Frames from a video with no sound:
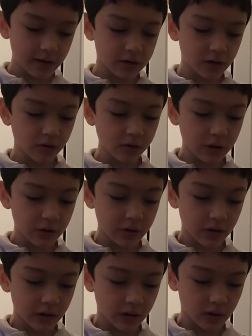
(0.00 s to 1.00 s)
I told
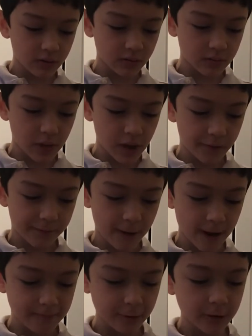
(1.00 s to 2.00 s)
you that this was made
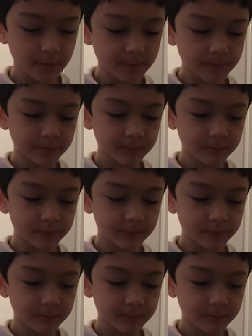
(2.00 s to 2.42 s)
of paper.